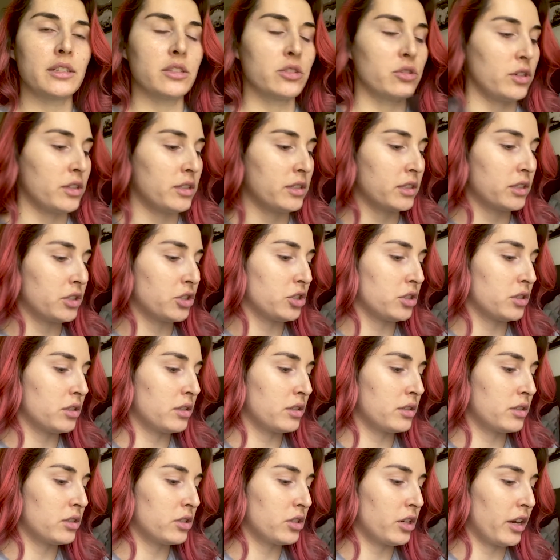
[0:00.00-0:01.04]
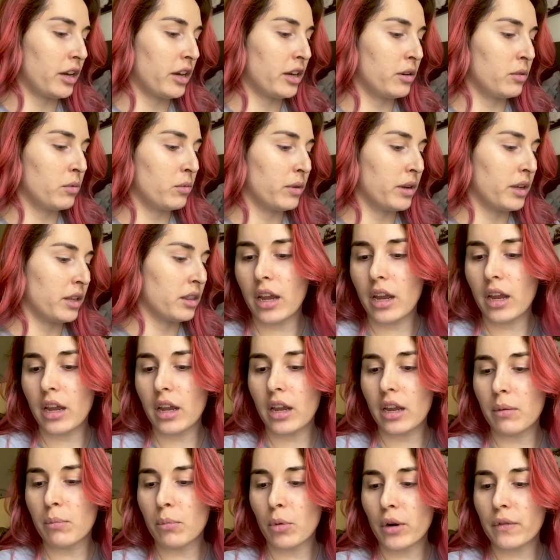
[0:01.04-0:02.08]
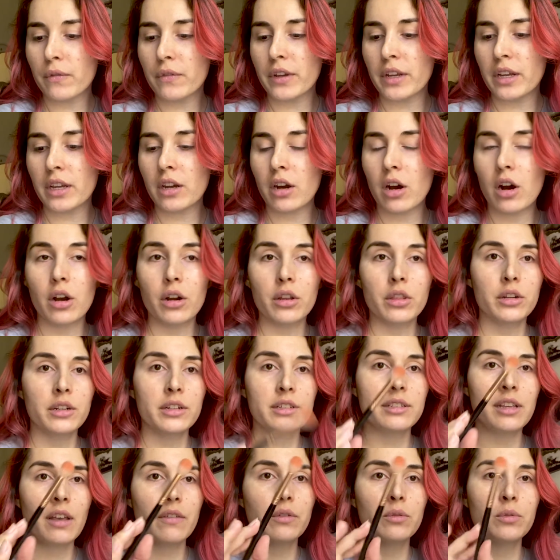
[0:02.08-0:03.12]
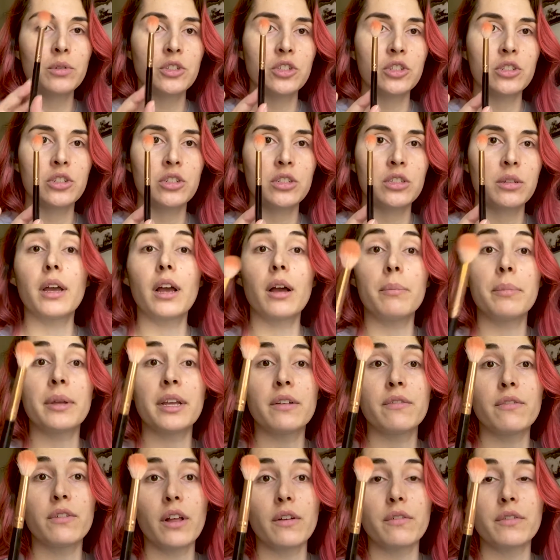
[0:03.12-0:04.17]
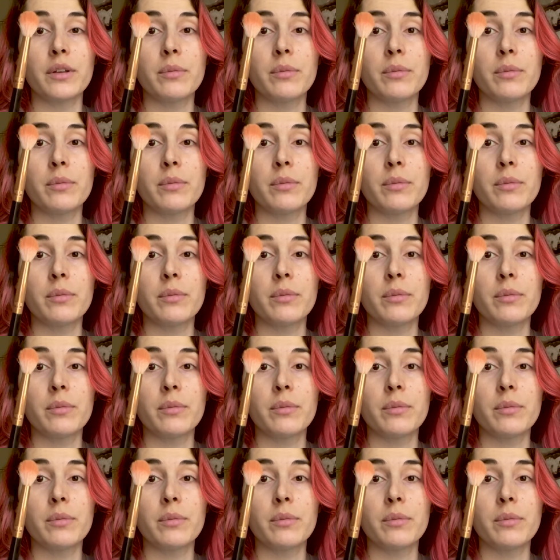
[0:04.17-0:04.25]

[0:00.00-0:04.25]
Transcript: transition shade, with a Morphe R37, which is just a big fluffy